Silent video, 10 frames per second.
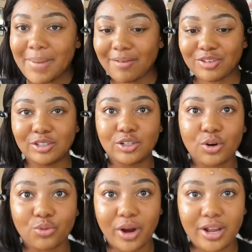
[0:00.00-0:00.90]
gonna have to look
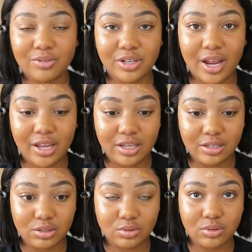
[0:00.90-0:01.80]
around it, I
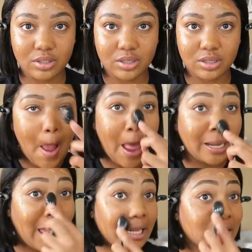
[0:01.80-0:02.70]
guess. Or I
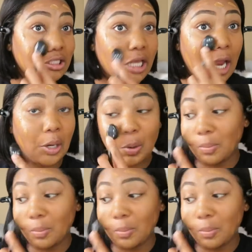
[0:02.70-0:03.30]
like this angle,